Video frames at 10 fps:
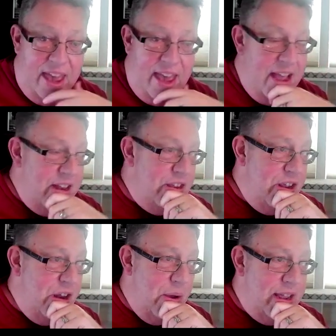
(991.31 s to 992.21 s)

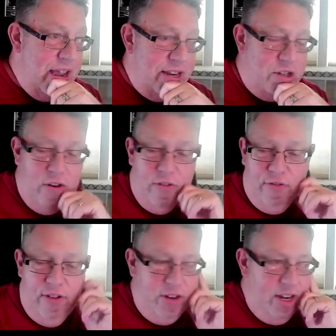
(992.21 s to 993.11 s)
And I
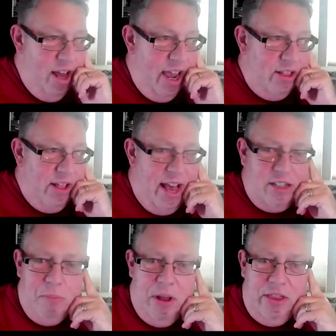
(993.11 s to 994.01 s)
turned 59
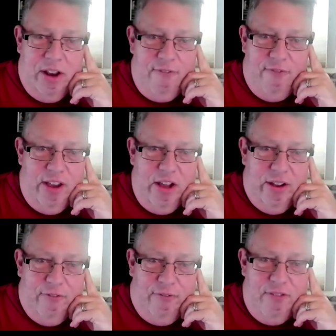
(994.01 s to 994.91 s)
last month, and I
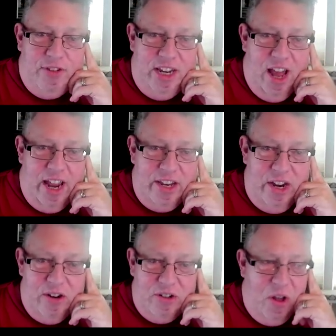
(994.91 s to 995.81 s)
feel at
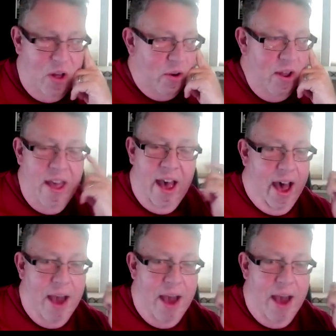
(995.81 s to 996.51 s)
59 years old,